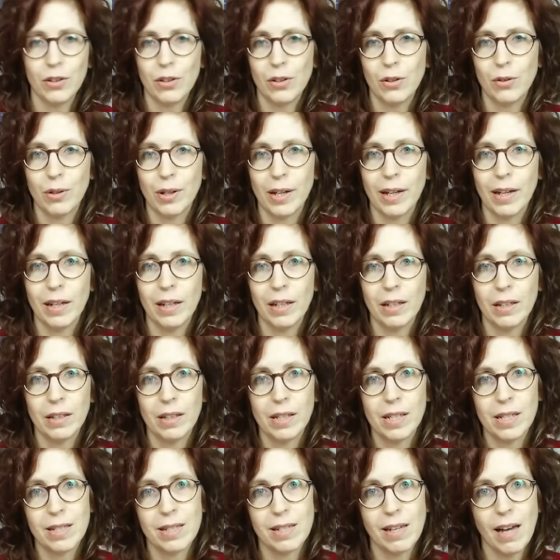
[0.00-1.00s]
degree
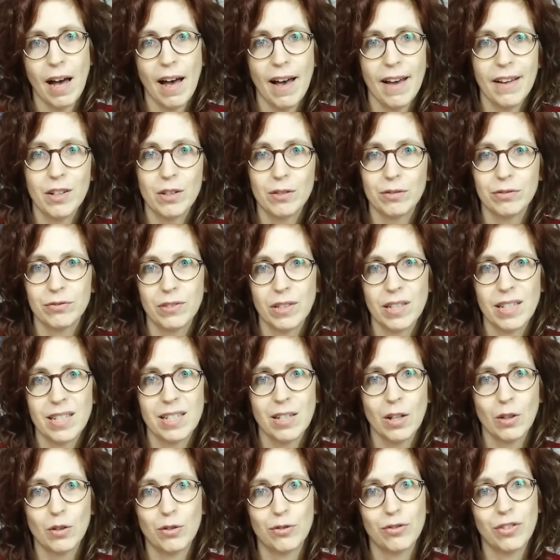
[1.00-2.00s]
is kind of, it's
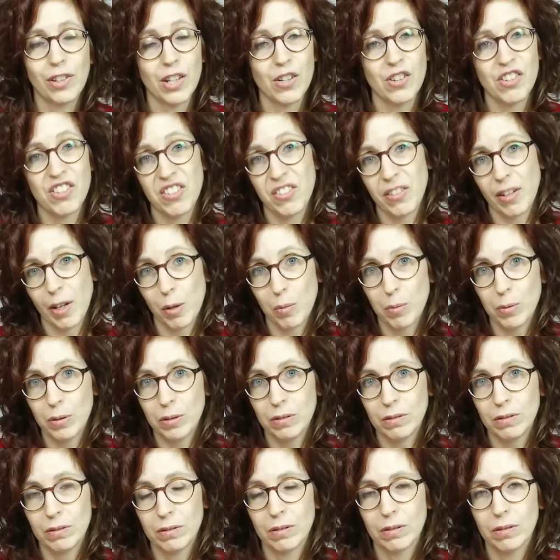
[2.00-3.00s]
not very stable,
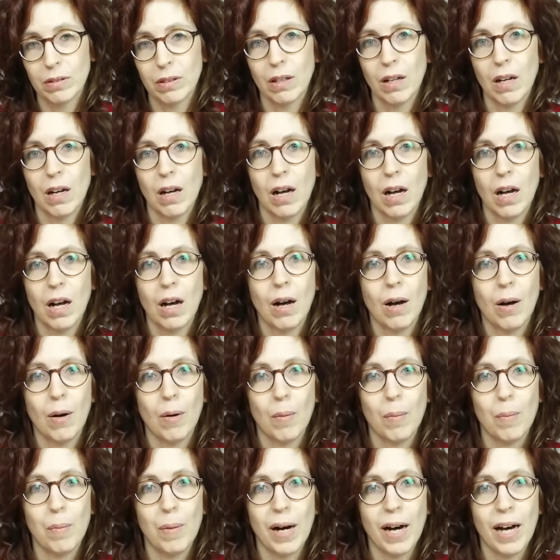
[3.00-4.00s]

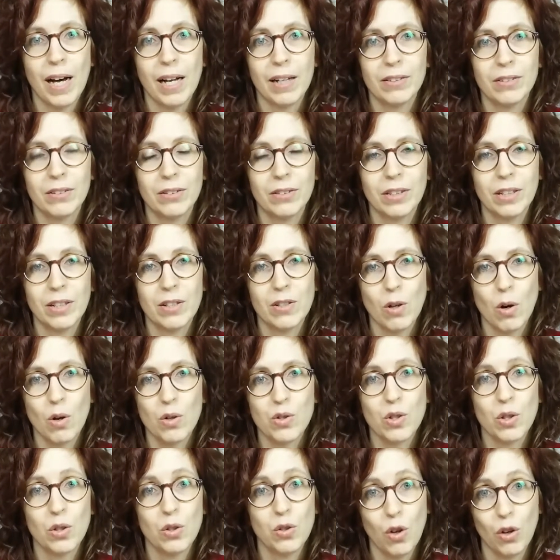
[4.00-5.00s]
but it's
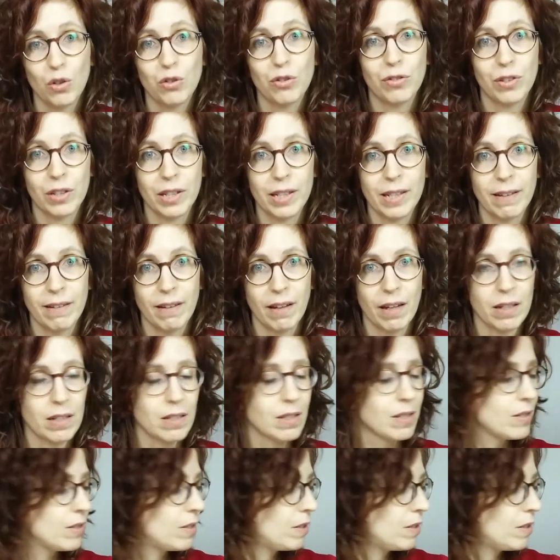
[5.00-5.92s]
also not very tense.